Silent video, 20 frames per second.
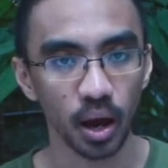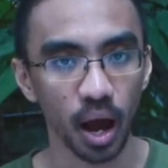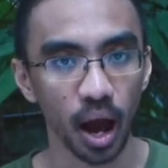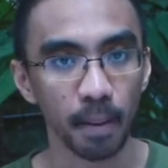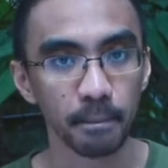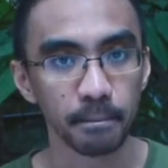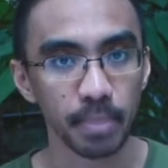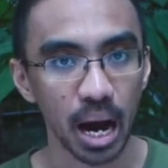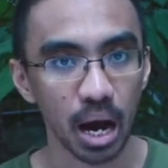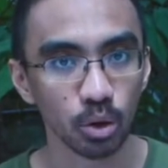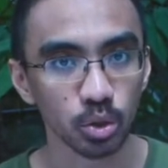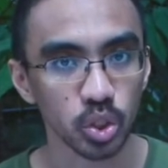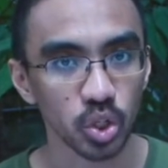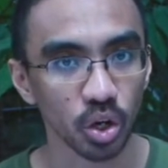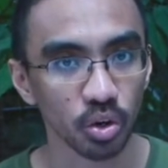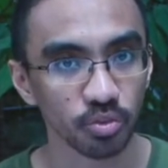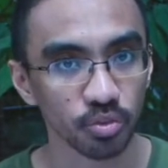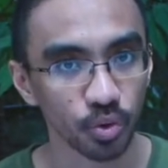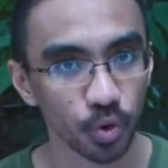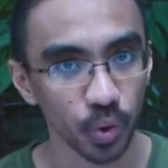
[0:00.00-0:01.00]
amount
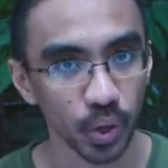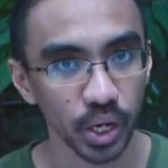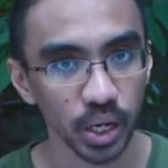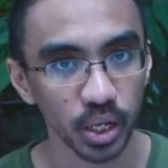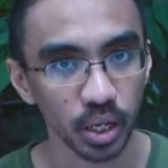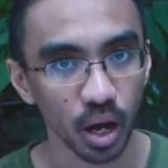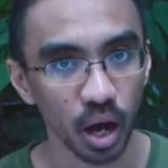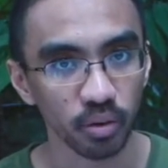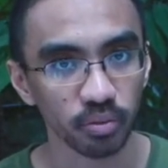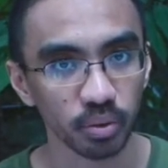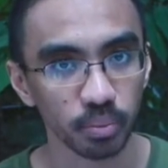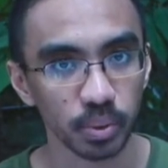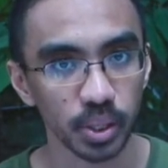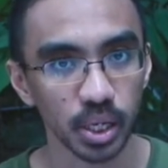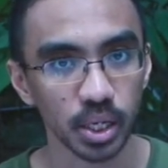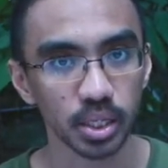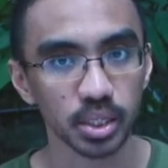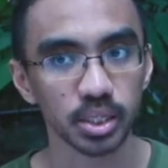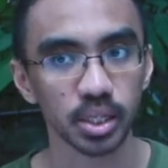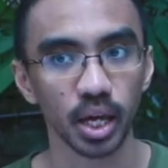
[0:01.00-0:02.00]
of green coffee
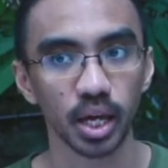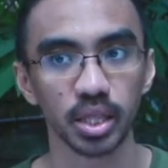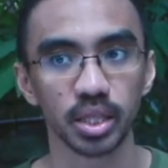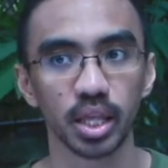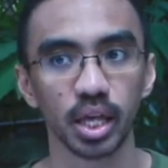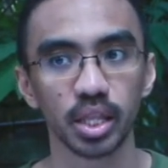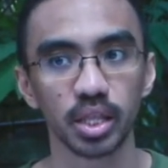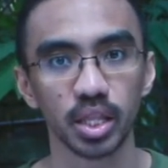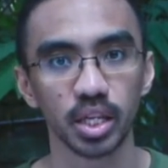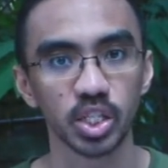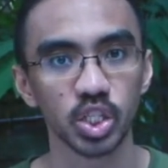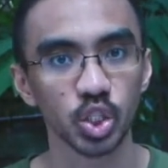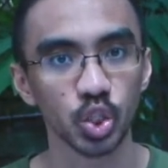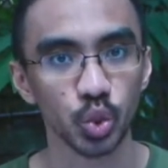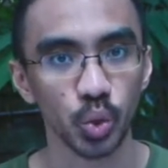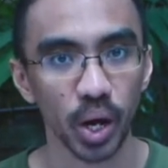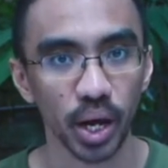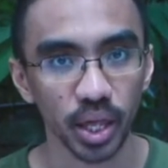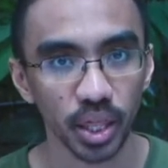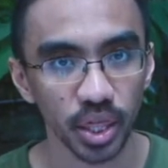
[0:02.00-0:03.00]
beans and then the
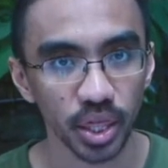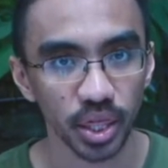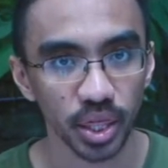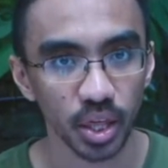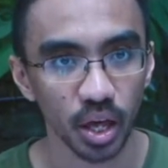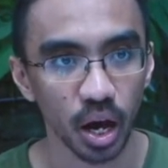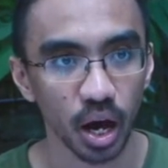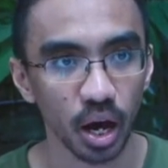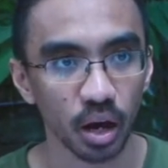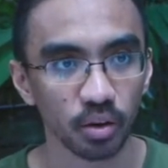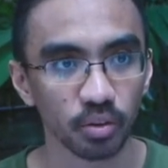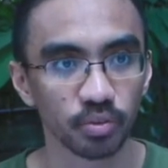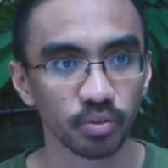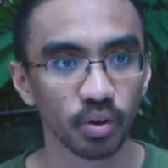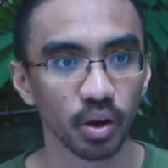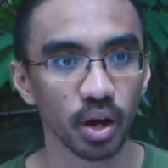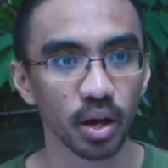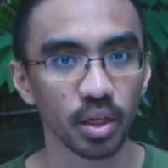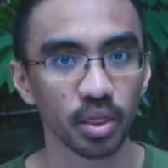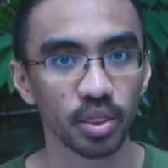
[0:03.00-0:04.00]
strength of
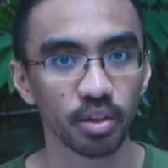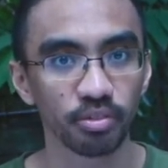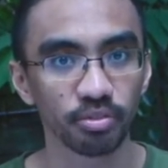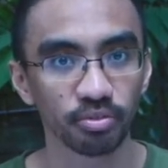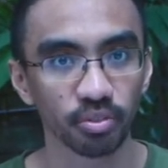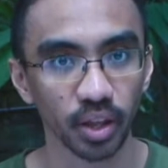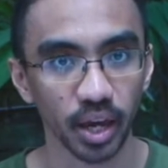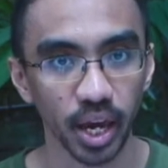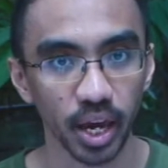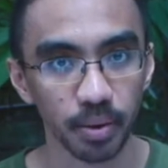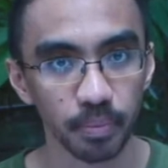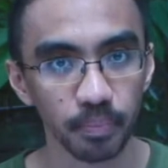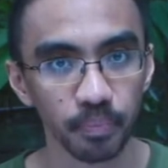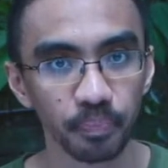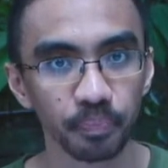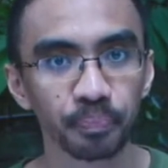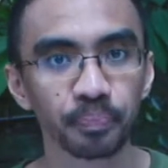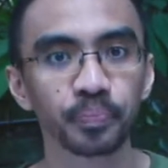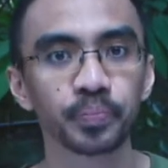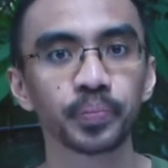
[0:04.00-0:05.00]
the flame
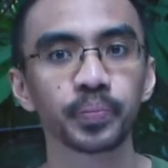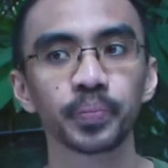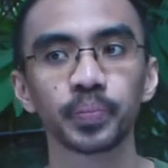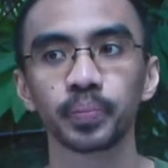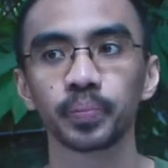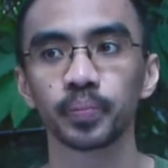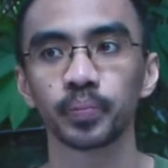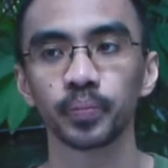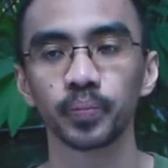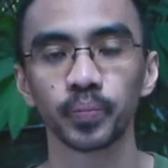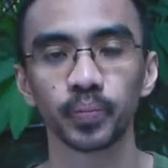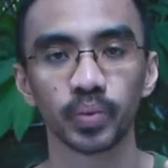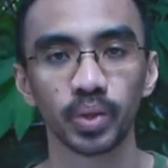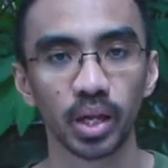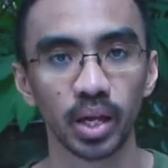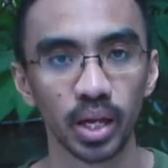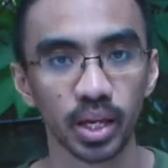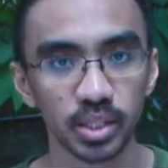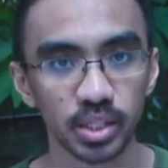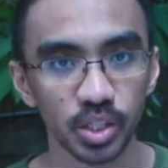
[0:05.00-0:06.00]

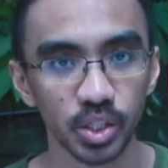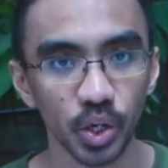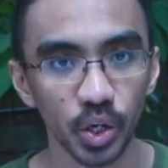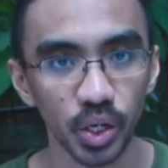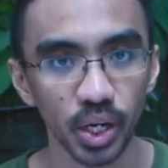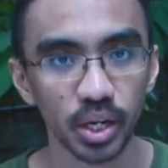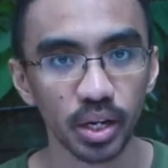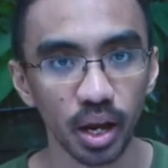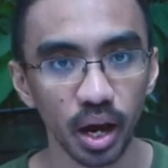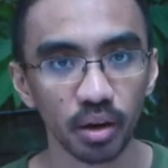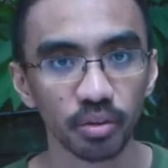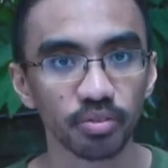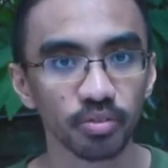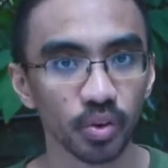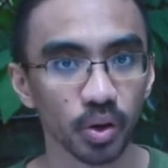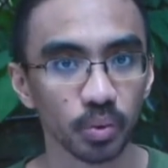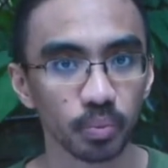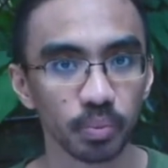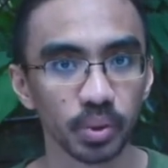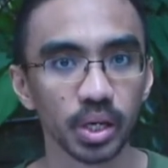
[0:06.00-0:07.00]
is good enough
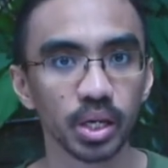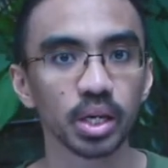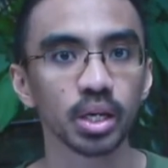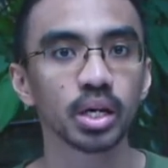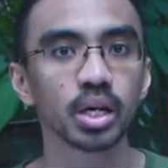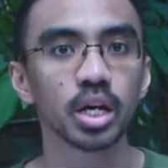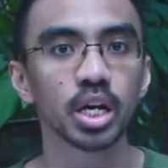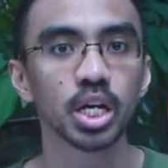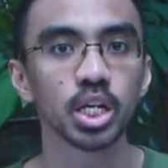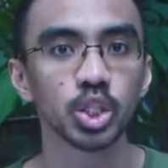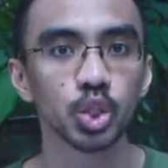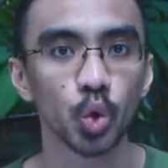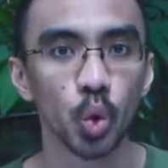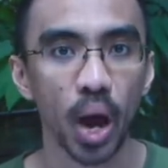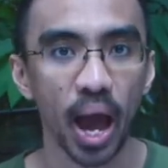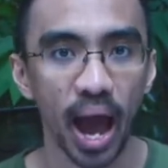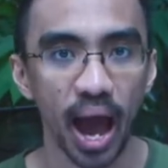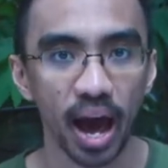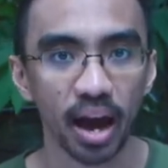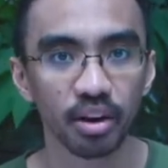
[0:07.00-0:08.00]
for me to
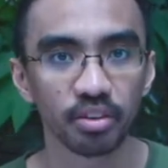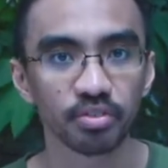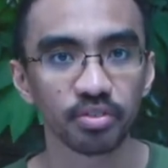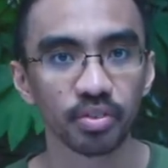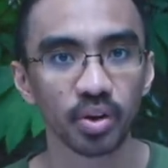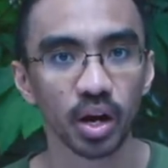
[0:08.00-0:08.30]
have